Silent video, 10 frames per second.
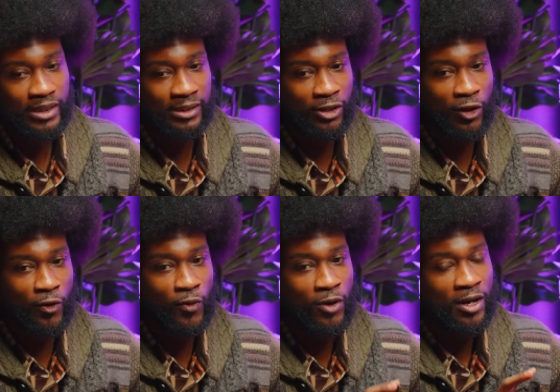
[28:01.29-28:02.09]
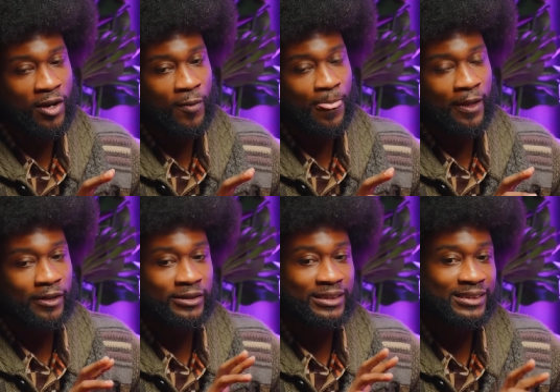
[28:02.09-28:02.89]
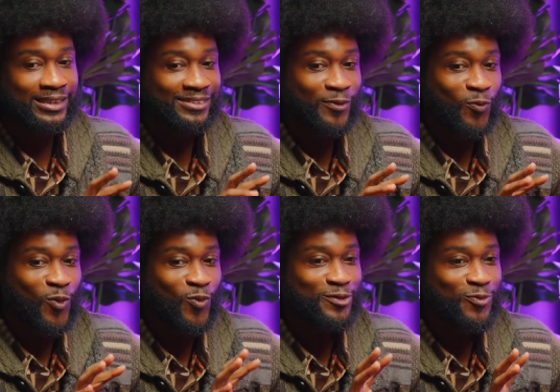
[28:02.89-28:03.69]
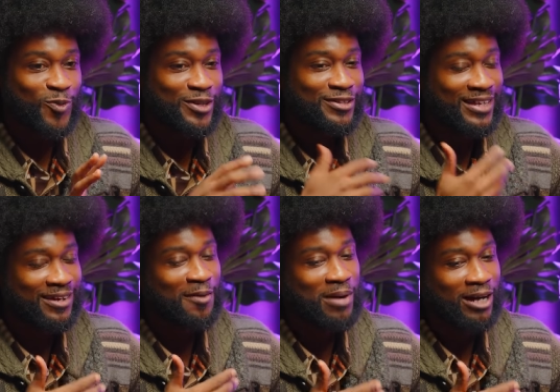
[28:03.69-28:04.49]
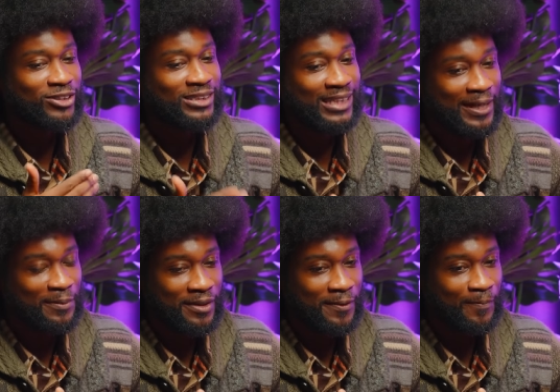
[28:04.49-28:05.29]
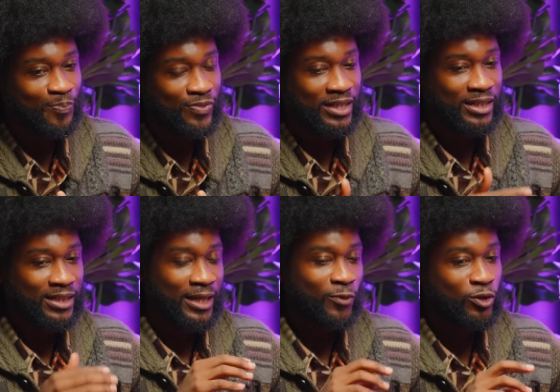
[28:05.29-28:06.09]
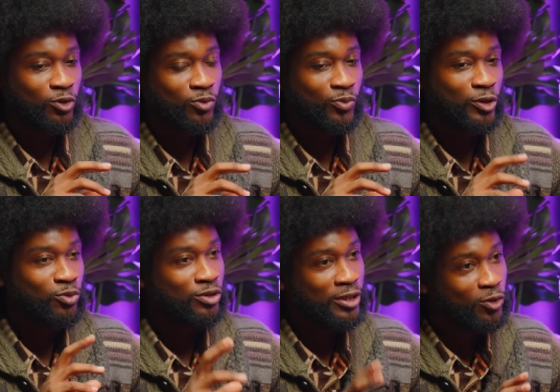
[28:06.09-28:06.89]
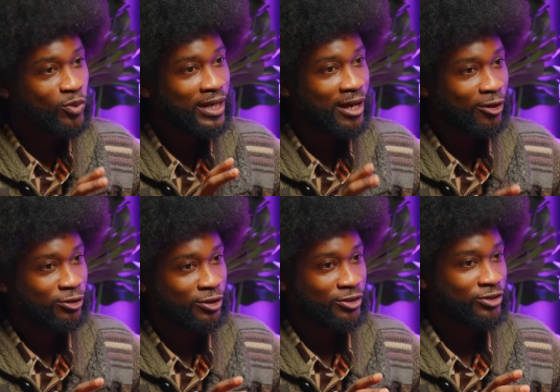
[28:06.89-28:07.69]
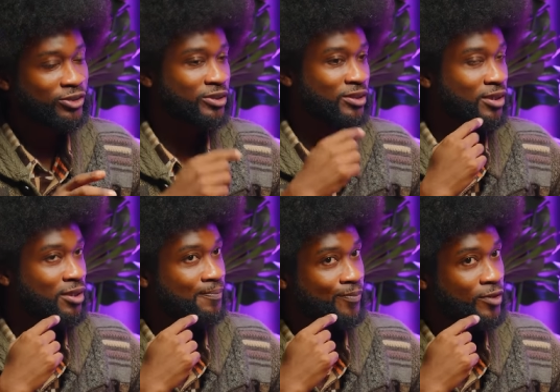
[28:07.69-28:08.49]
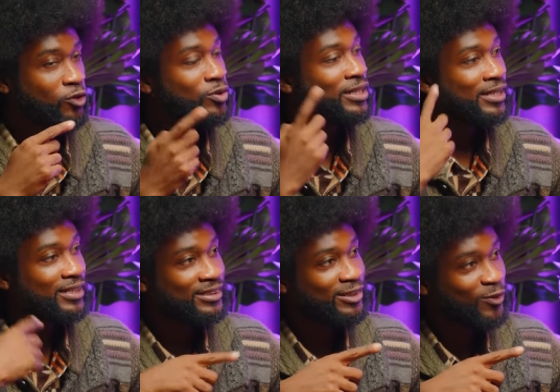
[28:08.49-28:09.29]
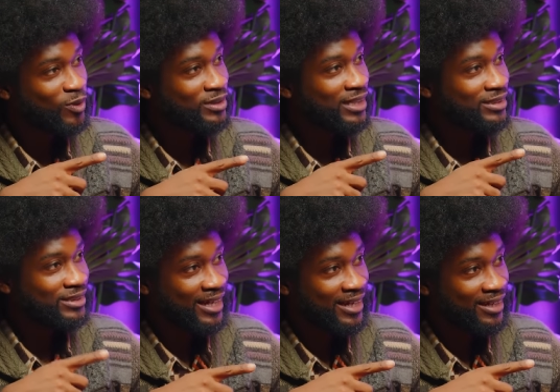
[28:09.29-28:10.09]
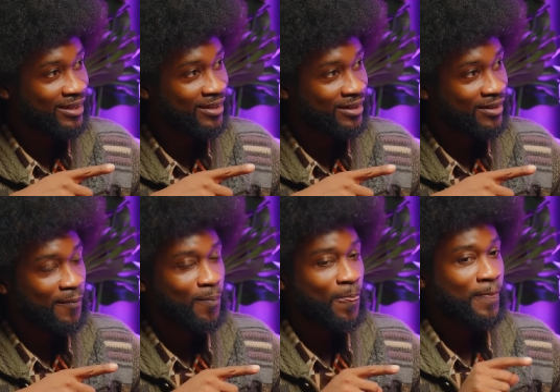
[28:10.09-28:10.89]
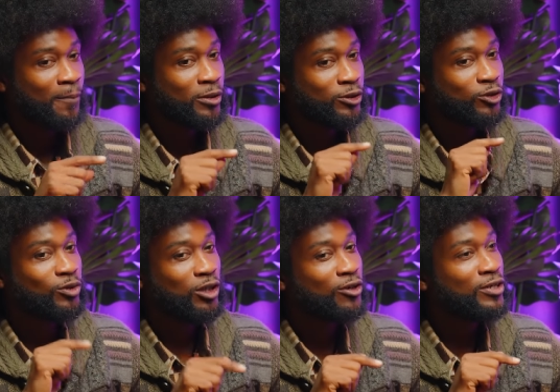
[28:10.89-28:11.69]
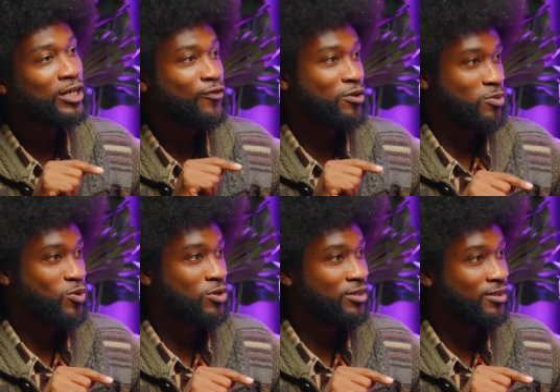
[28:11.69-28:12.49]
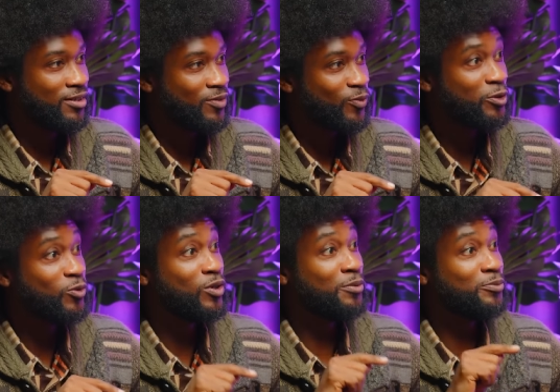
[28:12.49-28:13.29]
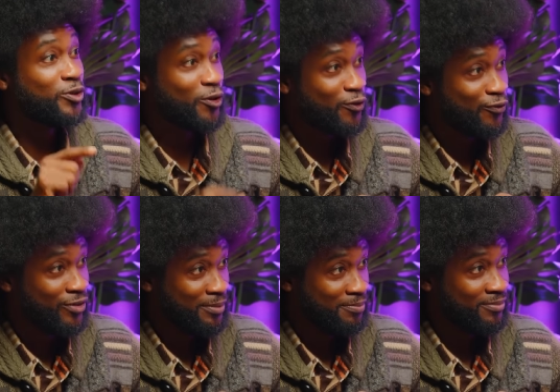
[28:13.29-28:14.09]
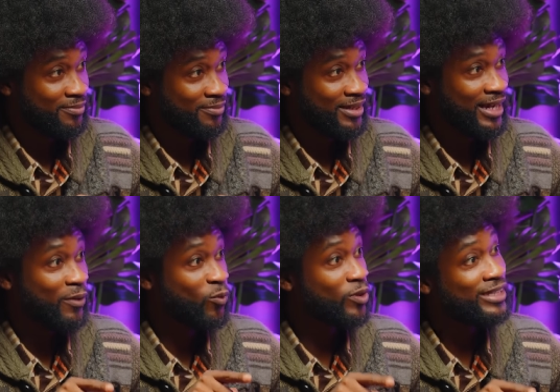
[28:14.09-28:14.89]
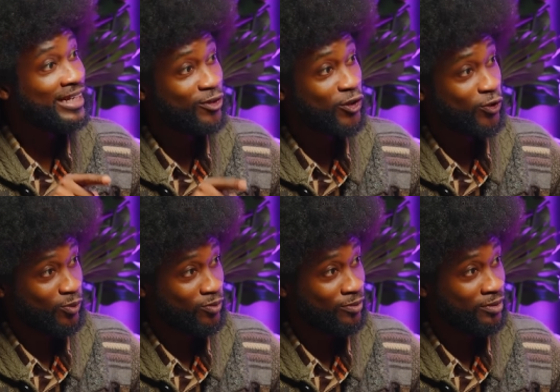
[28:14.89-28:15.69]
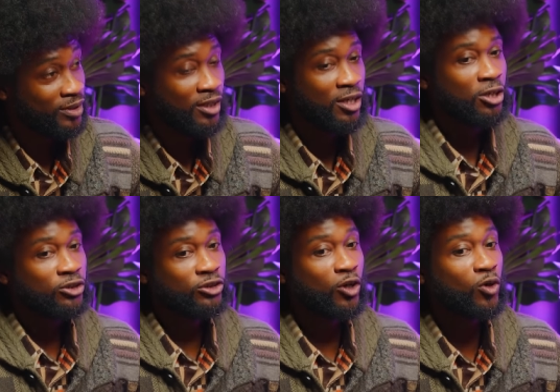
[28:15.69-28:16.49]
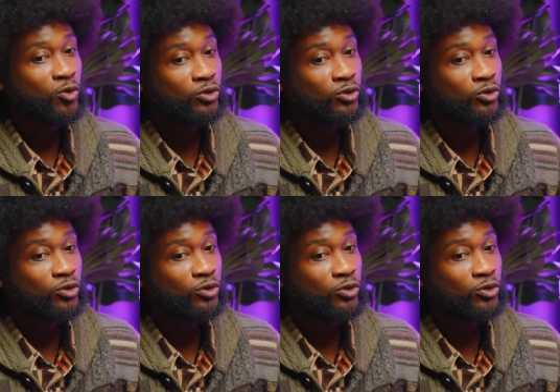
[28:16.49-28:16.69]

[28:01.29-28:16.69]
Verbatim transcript: you know, when we think about Sebi, like when you deal with elders, you can listen to what they say, but you learn even more when you observe them. Yes. And what they do. Yeah. So